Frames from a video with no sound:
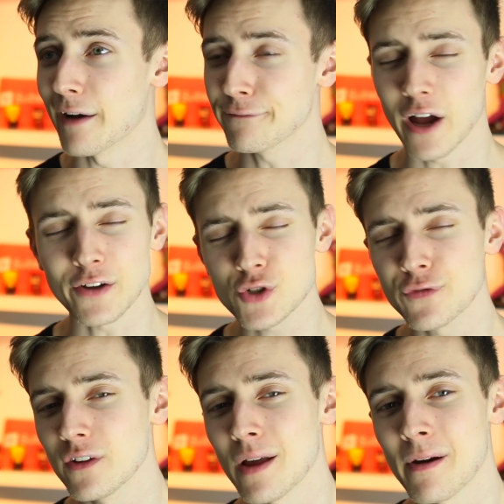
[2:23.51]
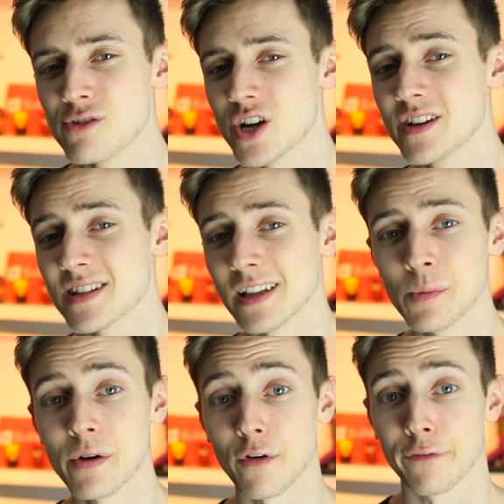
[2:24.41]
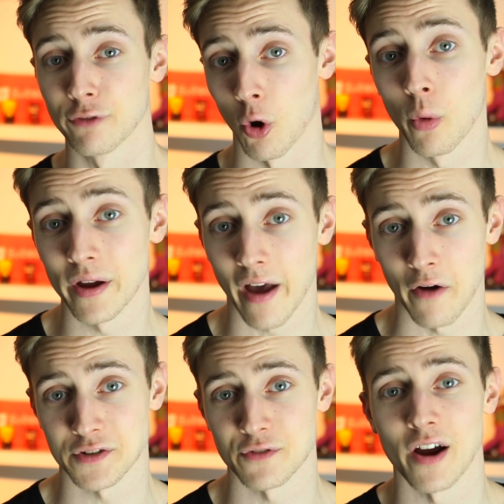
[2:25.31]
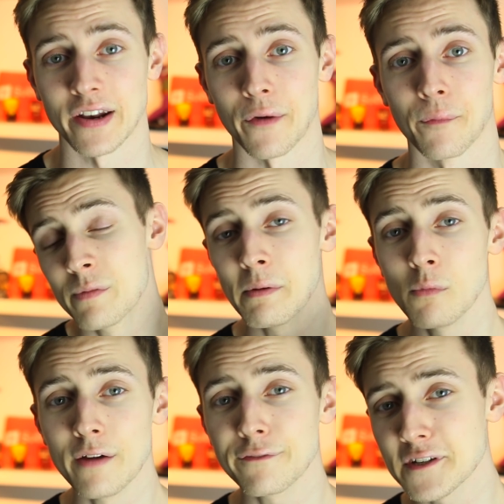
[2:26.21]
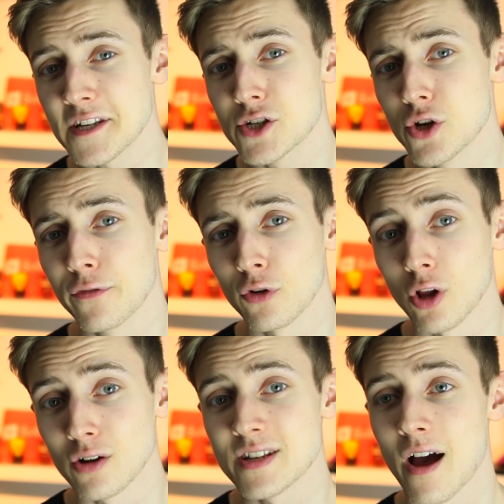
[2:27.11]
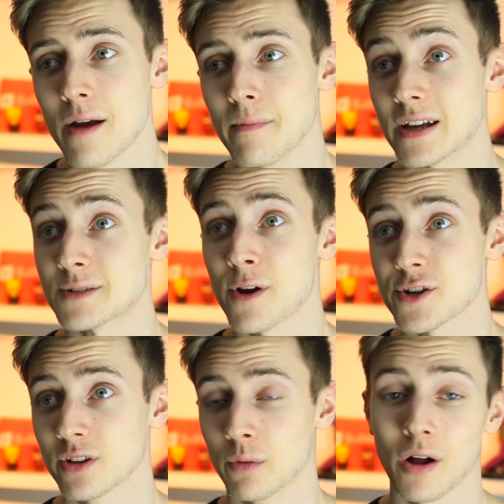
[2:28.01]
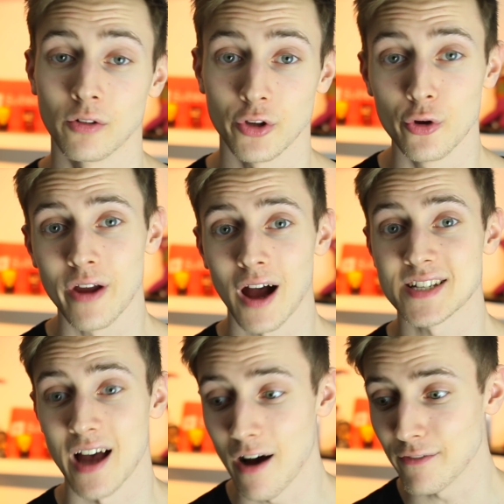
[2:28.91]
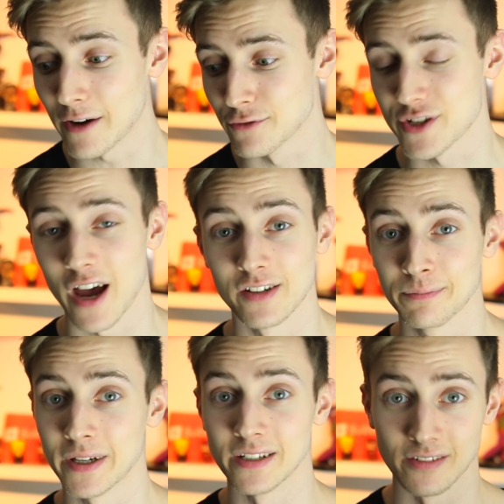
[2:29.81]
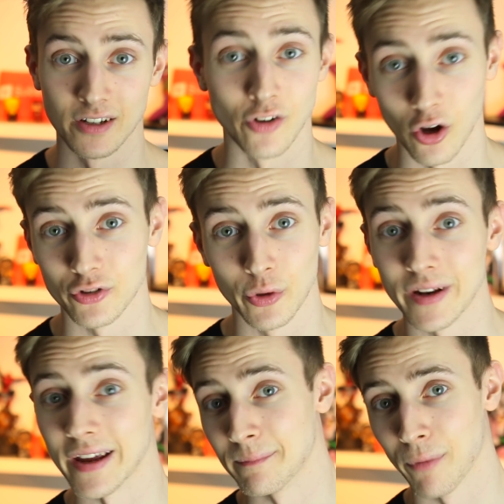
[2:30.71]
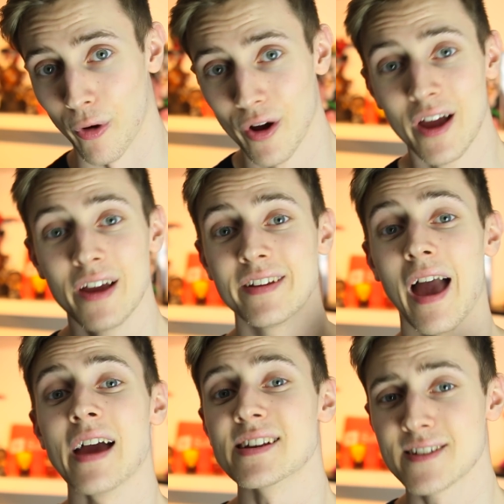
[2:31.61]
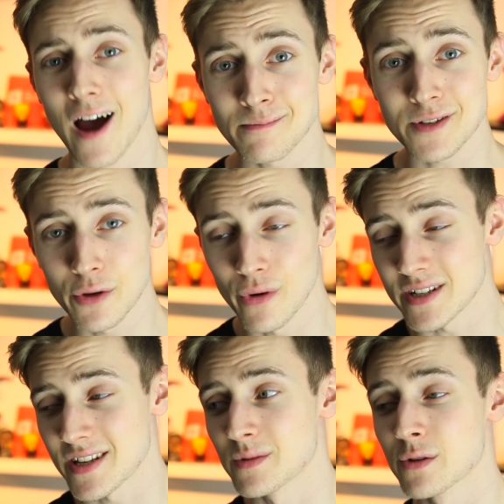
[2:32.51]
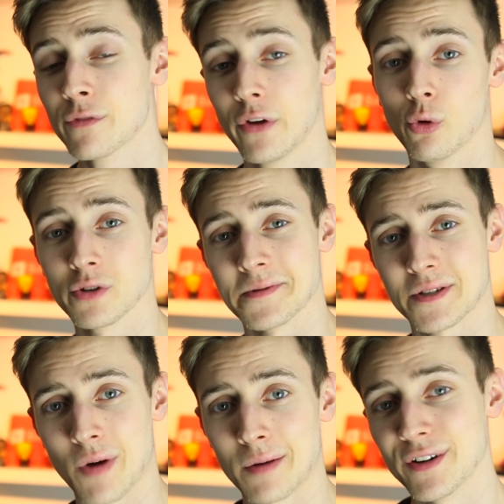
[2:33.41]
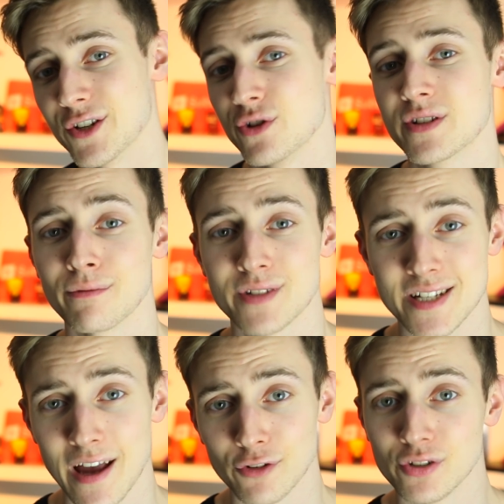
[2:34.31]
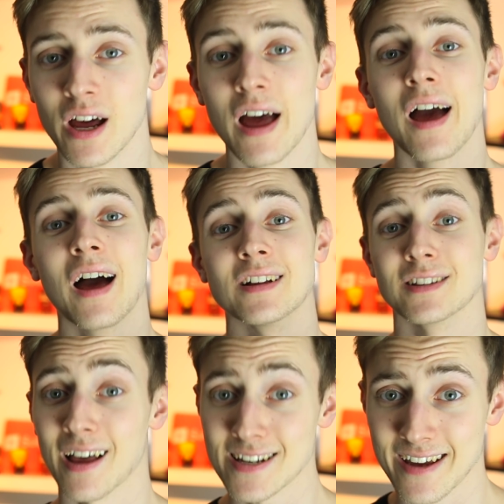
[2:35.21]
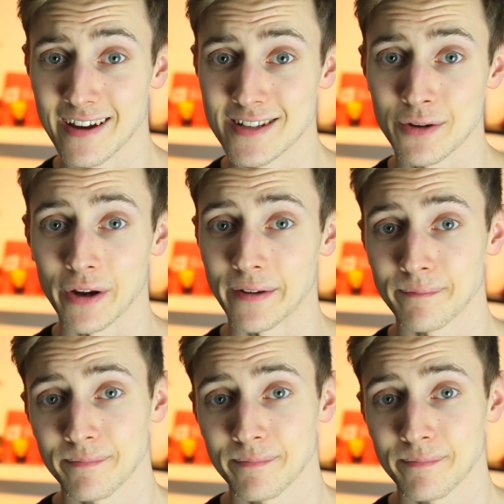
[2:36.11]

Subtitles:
I just feel like Mary Jane is a little bit of a throwaway character right now. We've been waiting for this issue for a long time, especially, well, you guys have, I've just kind of been not doing it, but yeah, it's time to do it. It's time to review Ultimate Spider-Man issue 77. Let's get into it.